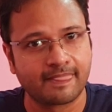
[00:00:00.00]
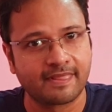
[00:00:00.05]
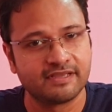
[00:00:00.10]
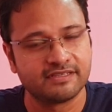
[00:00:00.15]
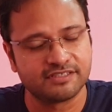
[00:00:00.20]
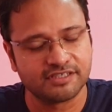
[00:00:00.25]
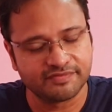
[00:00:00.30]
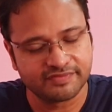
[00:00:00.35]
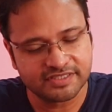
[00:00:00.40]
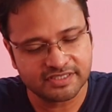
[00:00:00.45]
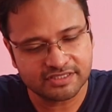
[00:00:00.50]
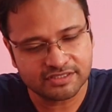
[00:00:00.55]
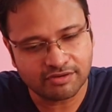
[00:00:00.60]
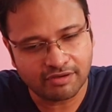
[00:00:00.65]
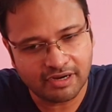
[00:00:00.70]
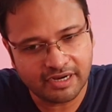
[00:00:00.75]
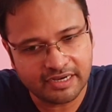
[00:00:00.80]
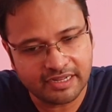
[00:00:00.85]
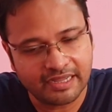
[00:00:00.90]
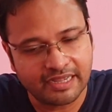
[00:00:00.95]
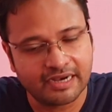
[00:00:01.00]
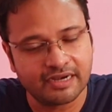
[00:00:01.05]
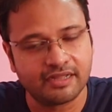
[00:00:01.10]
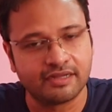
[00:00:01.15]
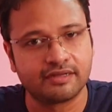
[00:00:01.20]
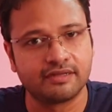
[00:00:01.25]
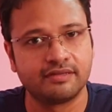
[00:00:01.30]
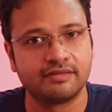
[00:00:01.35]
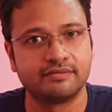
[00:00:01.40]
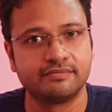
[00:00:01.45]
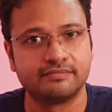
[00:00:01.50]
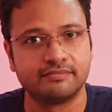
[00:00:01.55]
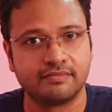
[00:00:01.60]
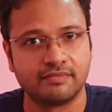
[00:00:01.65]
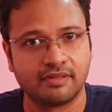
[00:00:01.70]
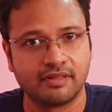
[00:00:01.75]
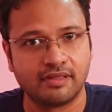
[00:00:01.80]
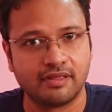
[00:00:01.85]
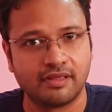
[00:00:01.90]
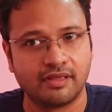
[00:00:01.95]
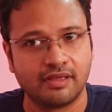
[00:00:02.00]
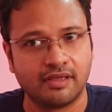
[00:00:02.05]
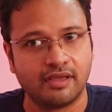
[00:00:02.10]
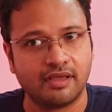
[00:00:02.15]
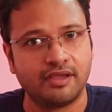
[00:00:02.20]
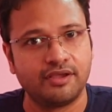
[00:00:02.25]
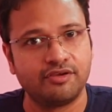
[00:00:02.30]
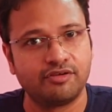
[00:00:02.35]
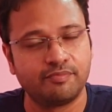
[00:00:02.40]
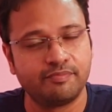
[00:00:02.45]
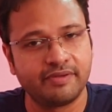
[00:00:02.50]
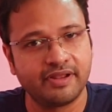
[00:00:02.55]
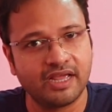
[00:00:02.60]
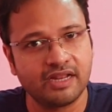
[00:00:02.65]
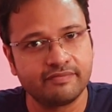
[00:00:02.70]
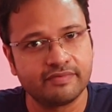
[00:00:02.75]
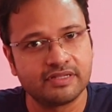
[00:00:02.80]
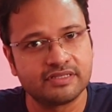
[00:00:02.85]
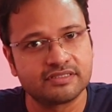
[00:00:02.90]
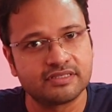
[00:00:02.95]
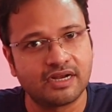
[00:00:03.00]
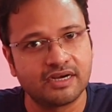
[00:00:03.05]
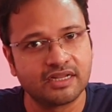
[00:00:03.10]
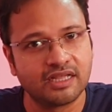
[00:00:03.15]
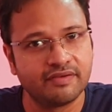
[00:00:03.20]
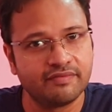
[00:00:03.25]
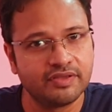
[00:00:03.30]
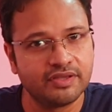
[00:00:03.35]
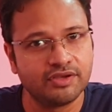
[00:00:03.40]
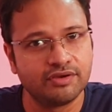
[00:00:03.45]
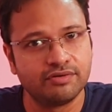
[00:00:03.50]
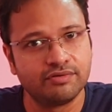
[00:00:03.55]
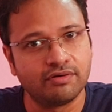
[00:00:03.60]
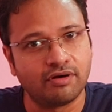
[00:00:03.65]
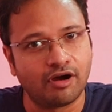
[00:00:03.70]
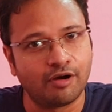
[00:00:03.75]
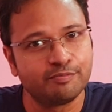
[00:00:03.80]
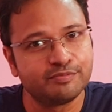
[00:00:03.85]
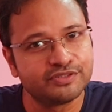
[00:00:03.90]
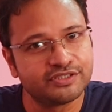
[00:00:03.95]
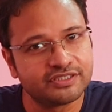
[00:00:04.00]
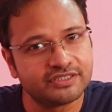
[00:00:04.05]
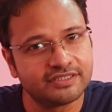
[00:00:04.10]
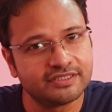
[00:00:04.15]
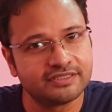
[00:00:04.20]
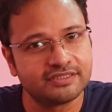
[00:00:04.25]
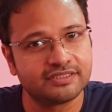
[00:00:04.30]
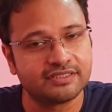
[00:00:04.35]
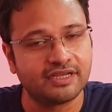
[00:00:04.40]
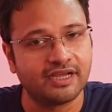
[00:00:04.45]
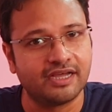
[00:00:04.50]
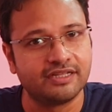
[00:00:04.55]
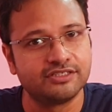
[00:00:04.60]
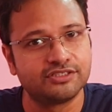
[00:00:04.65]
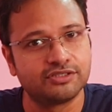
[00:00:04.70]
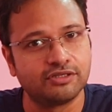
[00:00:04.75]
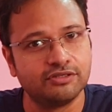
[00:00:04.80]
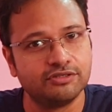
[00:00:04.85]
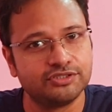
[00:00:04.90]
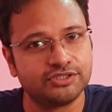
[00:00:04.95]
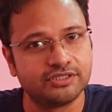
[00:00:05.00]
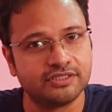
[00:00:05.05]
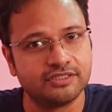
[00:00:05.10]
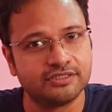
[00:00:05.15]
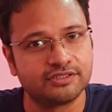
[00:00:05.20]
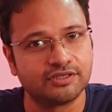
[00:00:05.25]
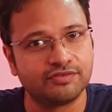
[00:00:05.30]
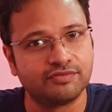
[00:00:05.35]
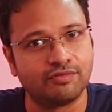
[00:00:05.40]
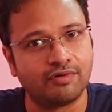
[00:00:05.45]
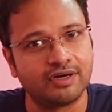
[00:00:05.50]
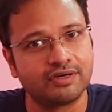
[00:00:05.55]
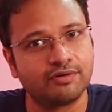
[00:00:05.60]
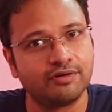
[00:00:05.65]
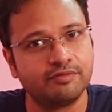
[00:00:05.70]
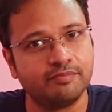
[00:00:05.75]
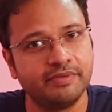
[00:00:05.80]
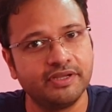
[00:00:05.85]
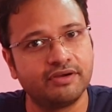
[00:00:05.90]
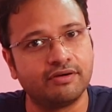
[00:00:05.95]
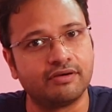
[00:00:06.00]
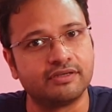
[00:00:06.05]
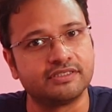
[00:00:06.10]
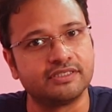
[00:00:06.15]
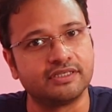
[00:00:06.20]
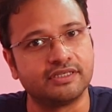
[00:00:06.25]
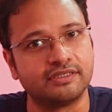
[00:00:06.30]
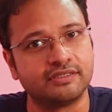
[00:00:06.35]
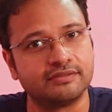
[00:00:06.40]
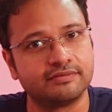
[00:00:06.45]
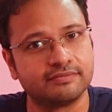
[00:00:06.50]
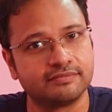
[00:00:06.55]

So if you just call it a headache, your brain will start giving you options and solutions of what could be causing it.